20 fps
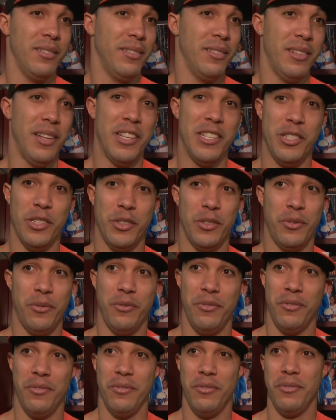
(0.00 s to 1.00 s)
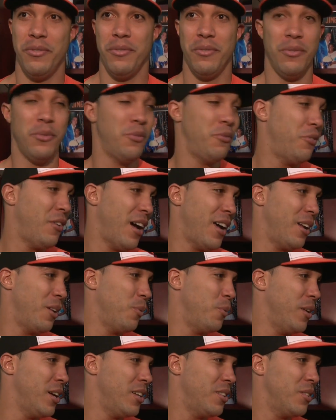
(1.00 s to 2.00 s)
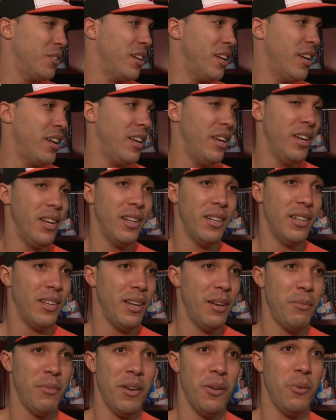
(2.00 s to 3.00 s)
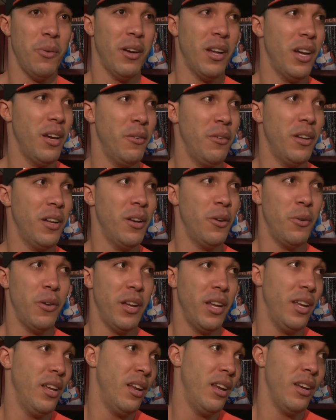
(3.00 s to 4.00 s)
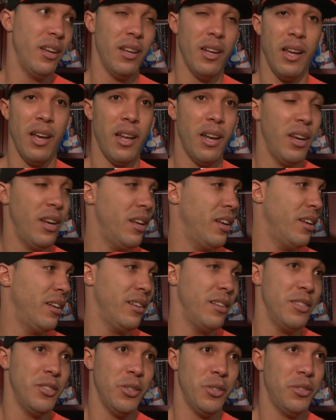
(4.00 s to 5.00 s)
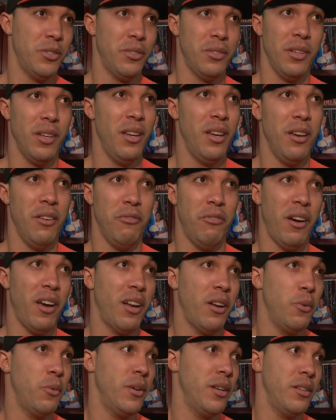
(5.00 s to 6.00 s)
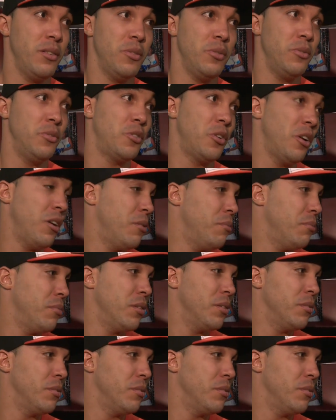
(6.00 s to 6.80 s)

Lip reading: they just find a way to get hit. I mean, whatever they were hitting in that inning, you just find a way to drop.